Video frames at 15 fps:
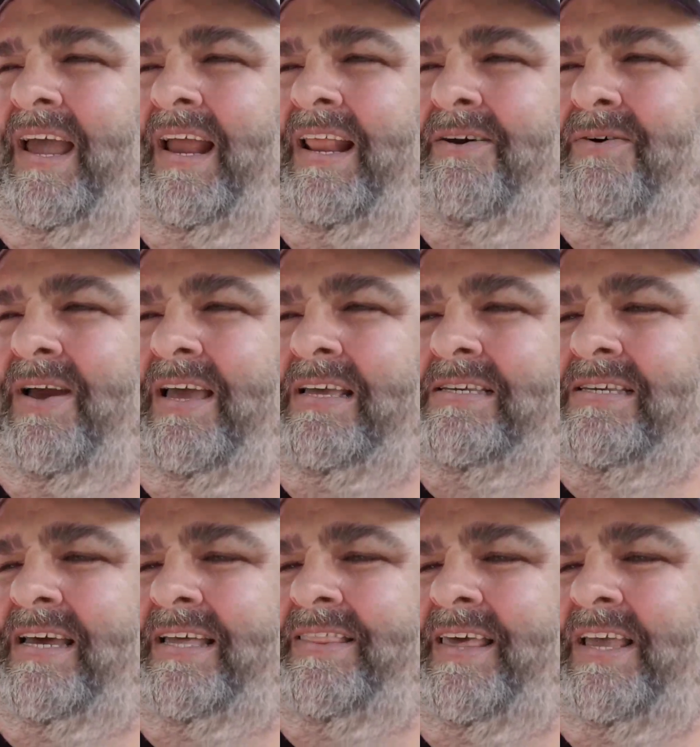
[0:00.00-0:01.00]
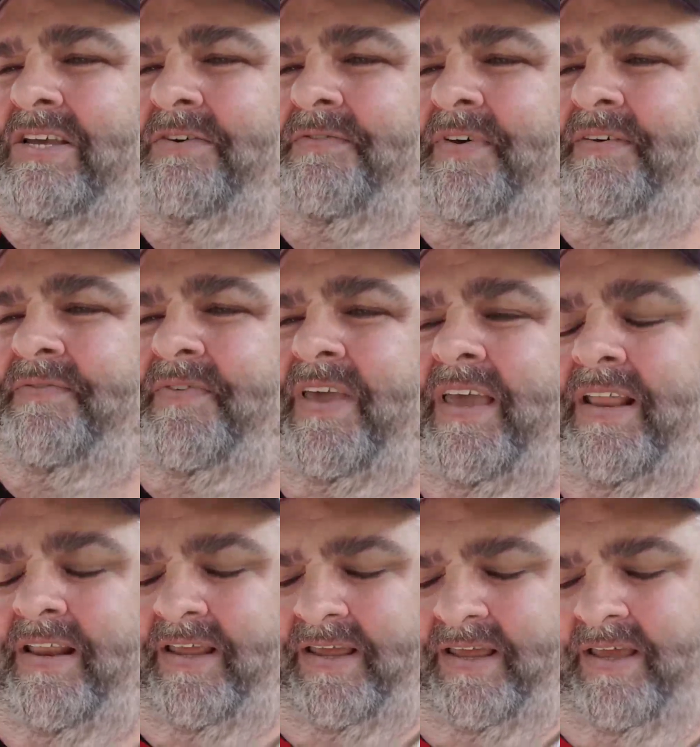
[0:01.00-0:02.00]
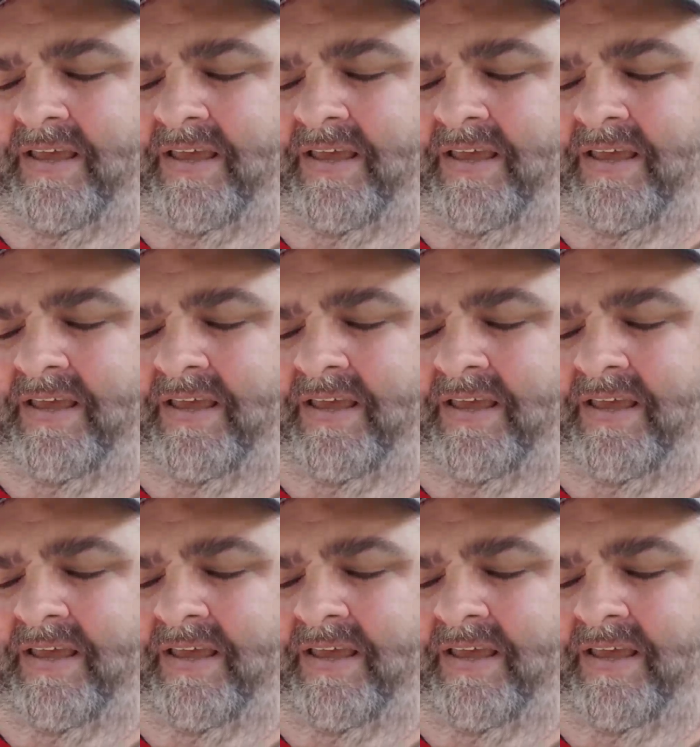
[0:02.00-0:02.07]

Anyways, at the age of 15,